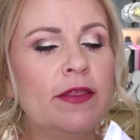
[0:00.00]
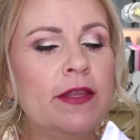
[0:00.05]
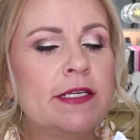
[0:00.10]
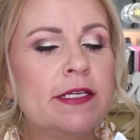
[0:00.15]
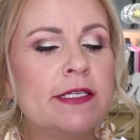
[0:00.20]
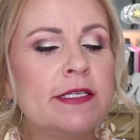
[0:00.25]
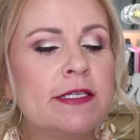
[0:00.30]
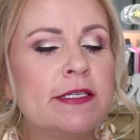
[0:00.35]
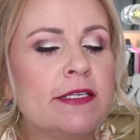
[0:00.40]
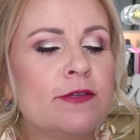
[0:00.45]

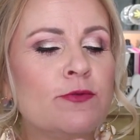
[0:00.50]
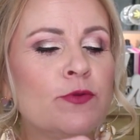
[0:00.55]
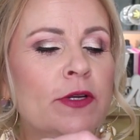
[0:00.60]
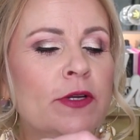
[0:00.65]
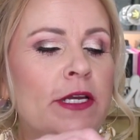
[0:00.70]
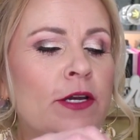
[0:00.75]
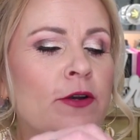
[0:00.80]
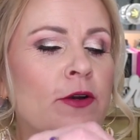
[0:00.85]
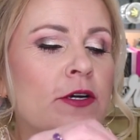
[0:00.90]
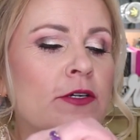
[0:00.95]
This is
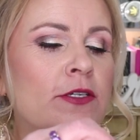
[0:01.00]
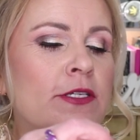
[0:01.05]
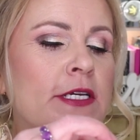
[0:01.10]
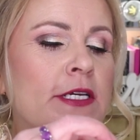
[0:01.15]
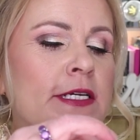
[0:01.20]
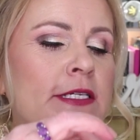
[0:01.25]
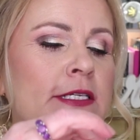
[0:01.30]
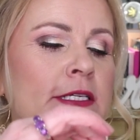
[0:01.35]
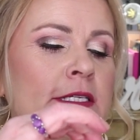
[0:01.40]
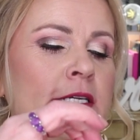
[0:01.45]
really gross
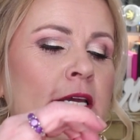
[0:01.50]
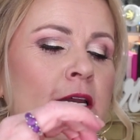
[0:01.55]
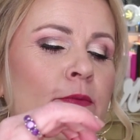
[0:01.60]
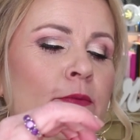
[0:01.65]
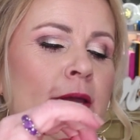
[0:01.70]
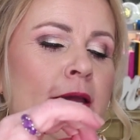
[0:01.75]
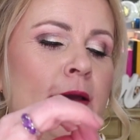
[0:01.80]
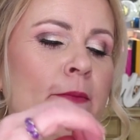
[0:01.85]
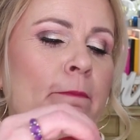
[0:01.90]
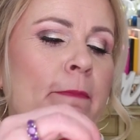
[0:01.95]
because it's gonna
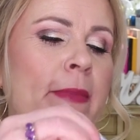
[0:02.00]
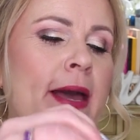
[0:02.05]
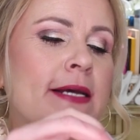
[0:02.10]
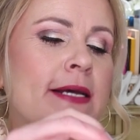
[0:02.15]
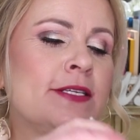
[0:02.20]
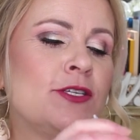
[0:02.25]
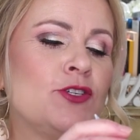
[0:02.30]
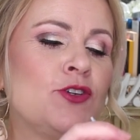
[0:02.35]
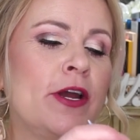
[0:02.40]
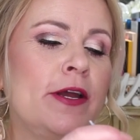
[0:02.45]
be a
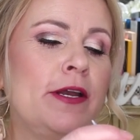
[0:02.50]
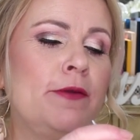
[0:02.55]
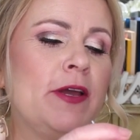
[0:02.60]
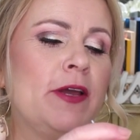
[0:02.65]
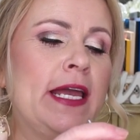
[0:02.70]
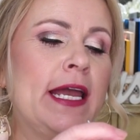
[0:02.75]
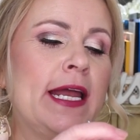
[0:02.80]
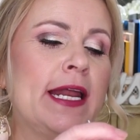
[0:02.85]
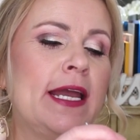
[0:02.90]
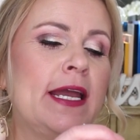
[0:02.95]
mess trying to
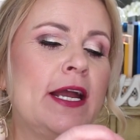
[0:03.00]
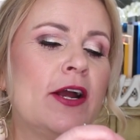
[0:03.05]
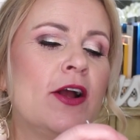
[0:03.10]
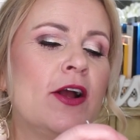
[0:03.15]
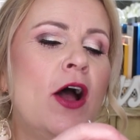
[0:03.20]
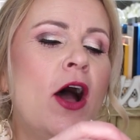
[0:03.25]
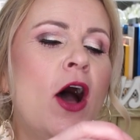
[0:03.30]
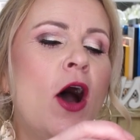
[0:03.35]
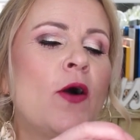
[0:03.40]
get it here.